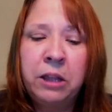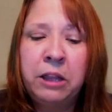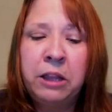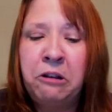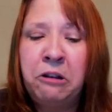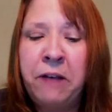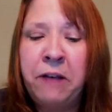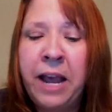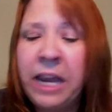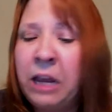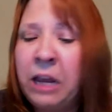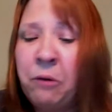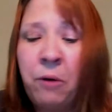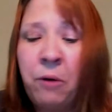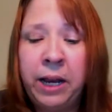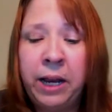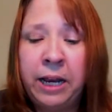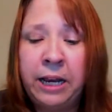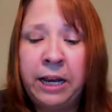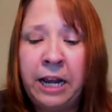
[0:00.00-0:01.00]
to
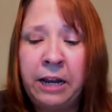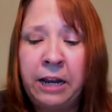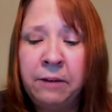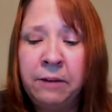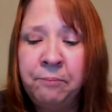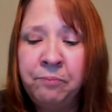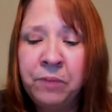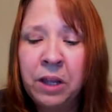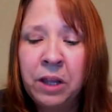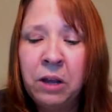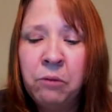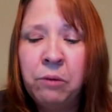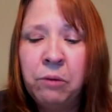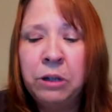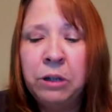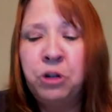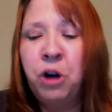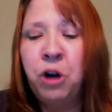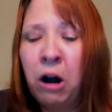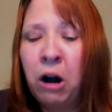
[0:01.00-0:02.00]
anyone in need,
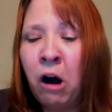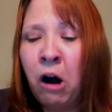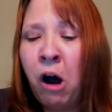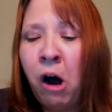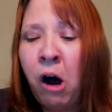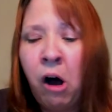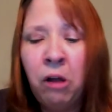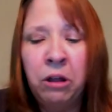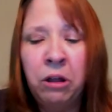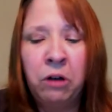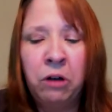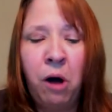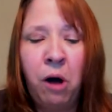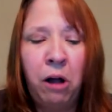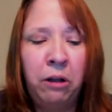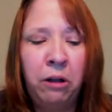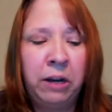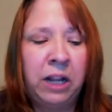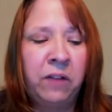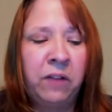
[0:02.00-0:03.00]
which are all the
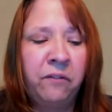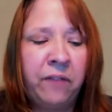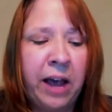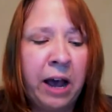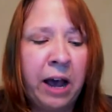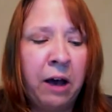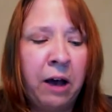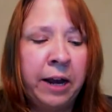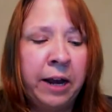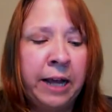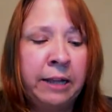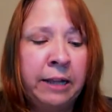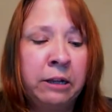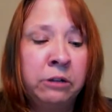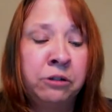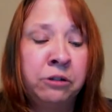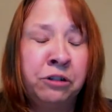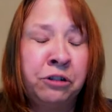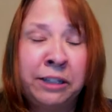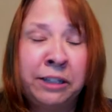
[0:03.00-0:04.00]
qualities found in the
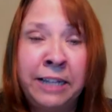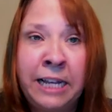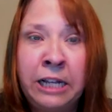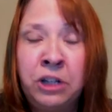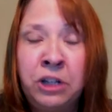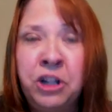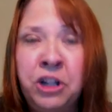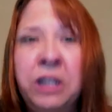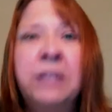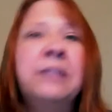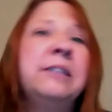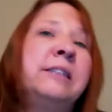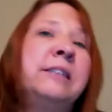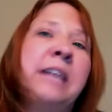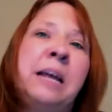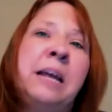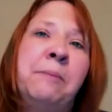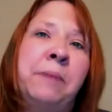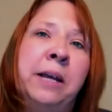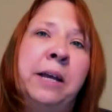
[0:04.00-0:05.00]
strategic
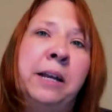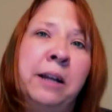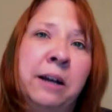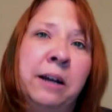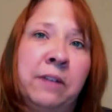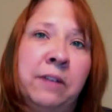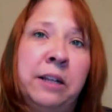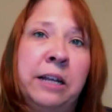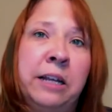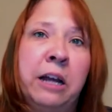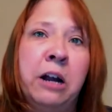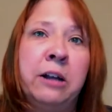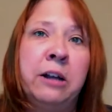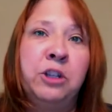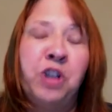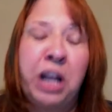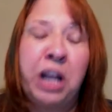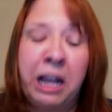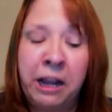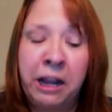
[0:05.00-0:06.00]
statement of the
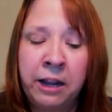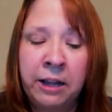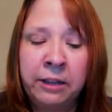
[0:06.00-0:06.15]
DRHA.